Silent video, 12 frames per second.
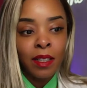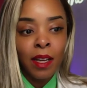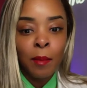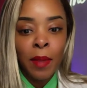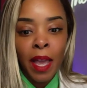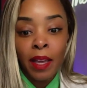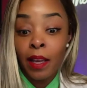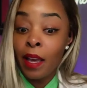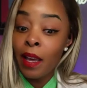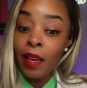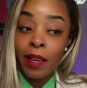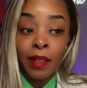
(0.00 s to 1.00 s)
I'm like,
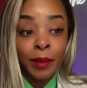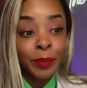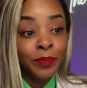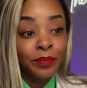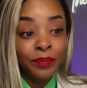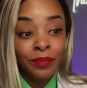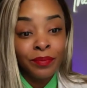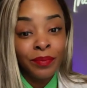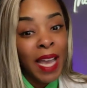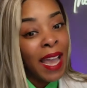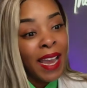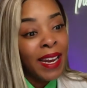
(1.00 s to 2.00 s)
ain't
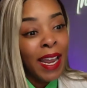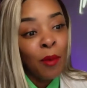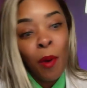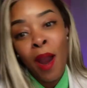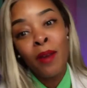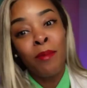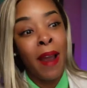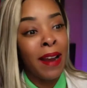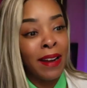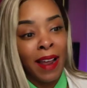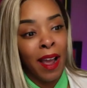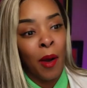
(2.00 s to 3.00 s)
ain't at work right
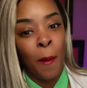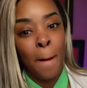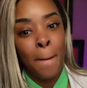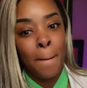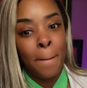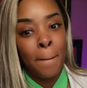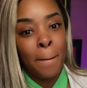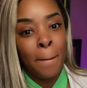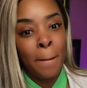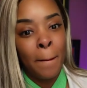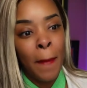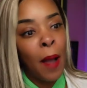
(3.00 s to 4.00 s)
now.
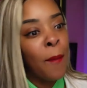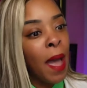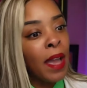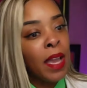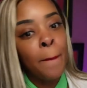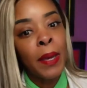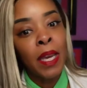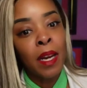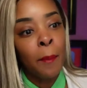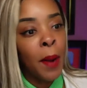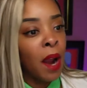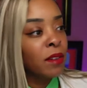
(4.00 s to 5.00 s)
I'm out here being a
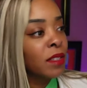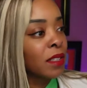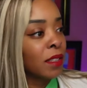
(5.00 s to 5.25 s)
person.